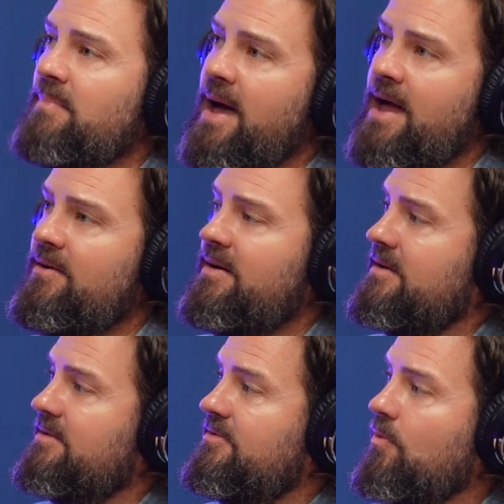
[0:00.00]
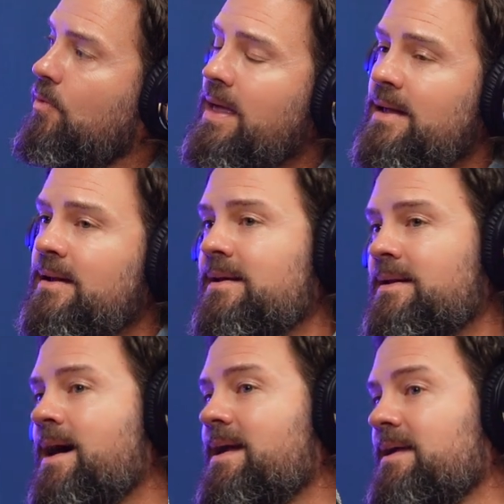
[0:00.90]
a matter of when,
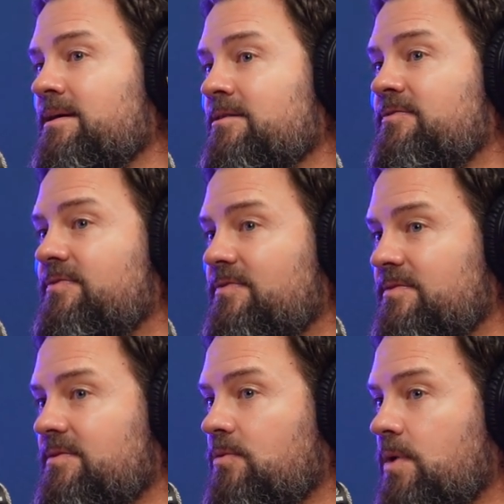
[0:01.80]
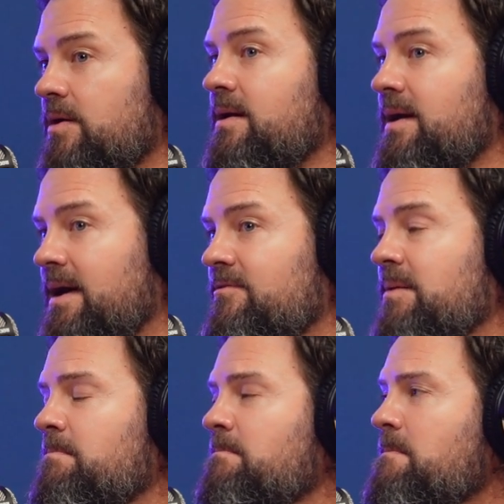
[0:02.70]
not if, we're going to have a
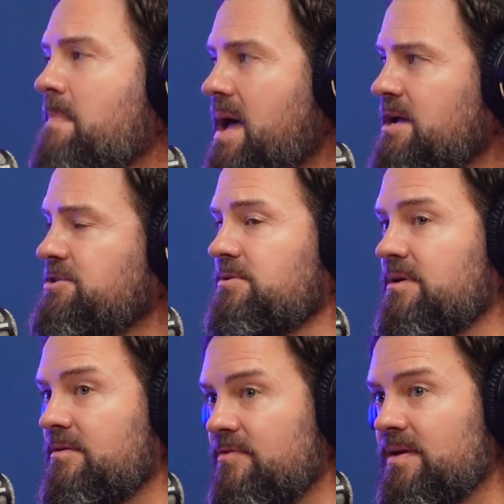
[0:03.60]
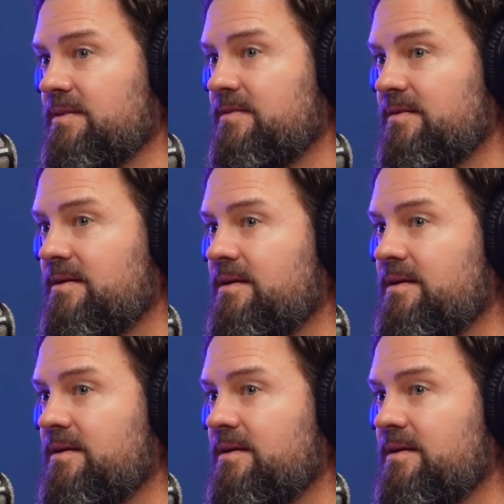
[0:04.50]
major event